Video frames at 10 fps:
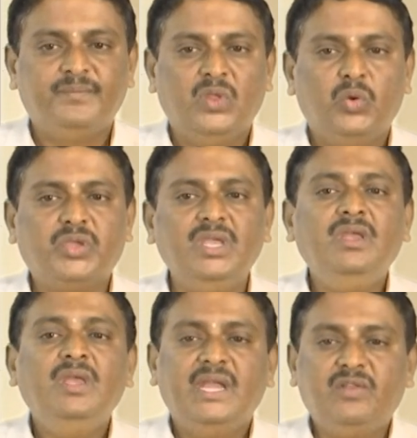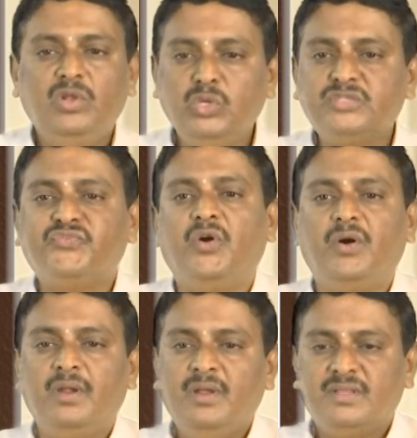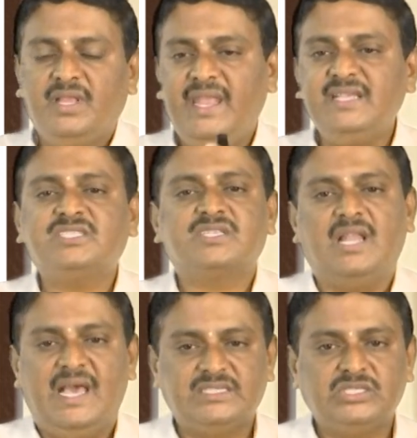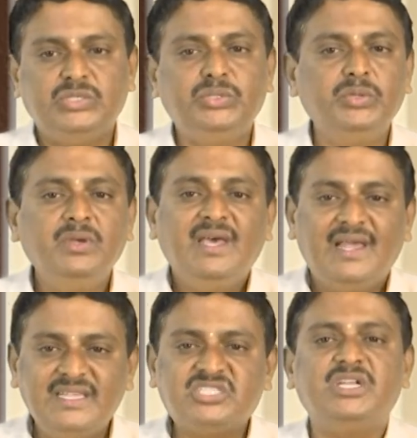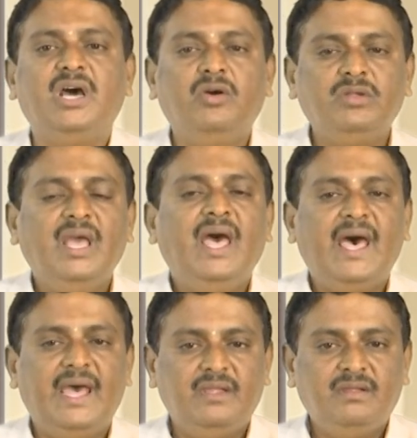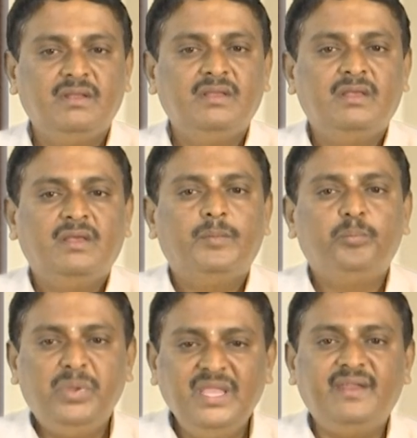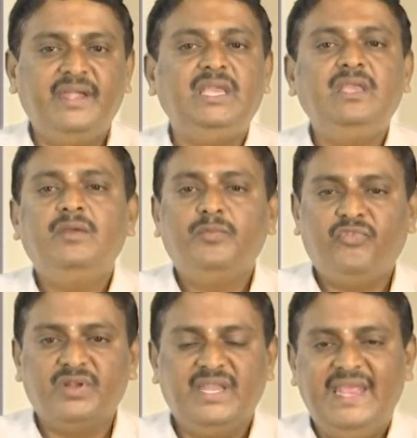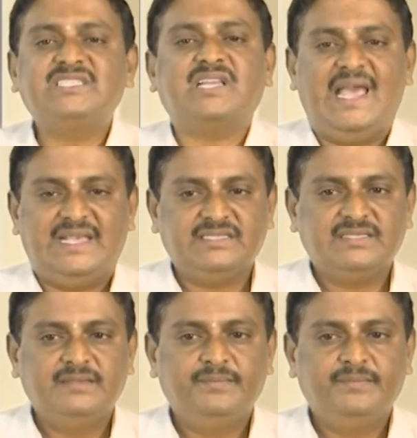Okay, it will use for the next class. You list it out and be ready for the next class.